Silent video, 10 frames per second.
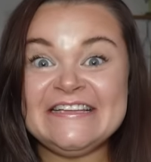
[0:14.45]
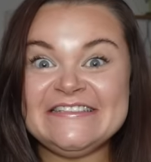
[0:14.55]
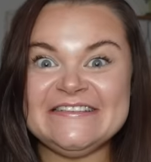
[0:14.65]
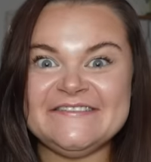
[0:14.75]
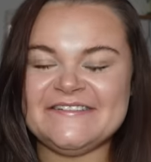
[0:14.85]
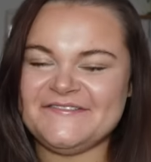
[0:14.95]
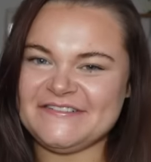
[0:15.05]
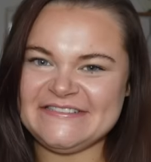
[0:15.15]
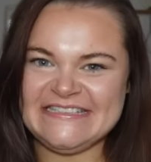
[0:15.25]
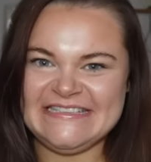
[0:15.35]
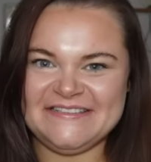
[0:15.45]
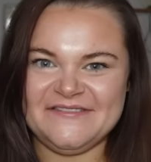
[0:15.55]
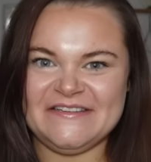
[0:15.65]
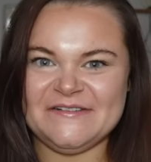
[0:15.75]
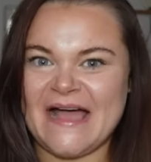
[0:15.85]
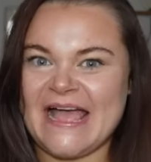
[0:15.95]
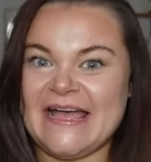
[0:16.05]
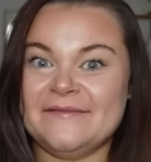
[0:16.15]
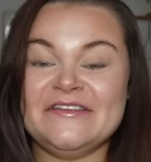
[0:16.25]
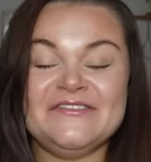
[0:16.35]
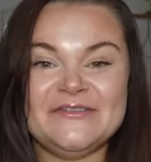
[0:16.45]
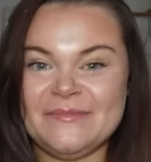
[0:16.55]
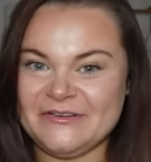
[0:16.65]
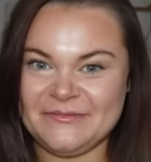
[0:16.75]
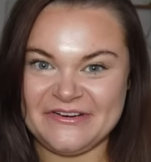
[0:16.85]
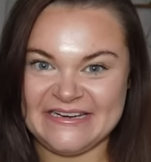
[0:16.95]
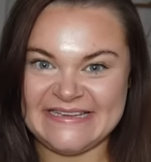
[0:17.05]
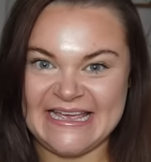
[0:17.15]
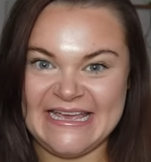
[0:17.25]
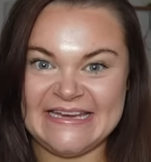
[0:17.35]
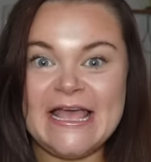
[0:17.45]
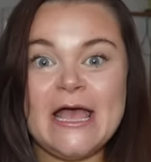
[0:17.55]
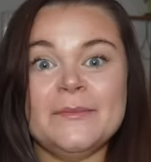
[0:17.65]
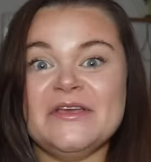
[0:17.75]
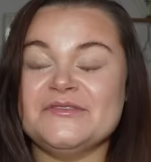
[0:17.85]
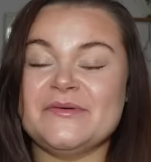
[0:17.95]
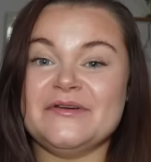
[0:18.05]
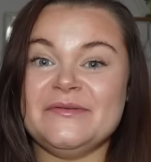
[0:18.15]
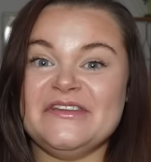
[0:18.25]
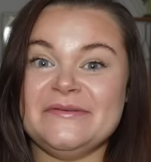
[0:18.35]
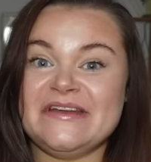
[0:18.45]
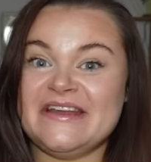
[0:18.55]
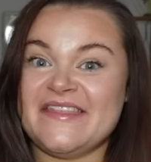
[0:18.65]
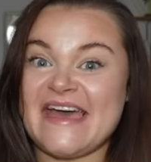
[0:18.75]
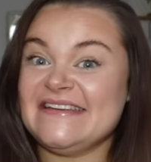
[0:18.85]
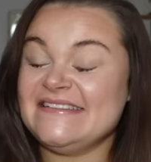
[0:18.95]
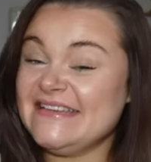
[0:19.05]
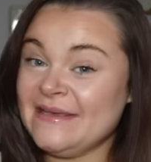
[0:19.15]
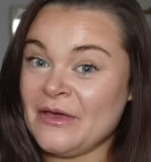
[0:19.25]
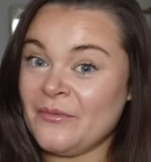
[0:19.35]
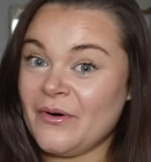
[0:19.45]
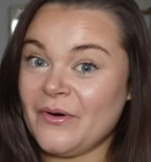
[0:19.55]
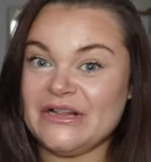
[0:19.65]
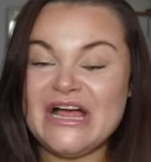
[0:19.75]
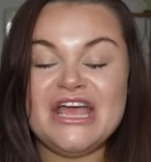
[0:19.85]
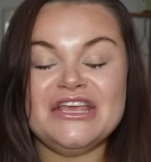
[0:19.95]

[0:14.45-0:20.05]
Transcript: So for today's video, I am super duper excited because we're going to be doing another Temu haul.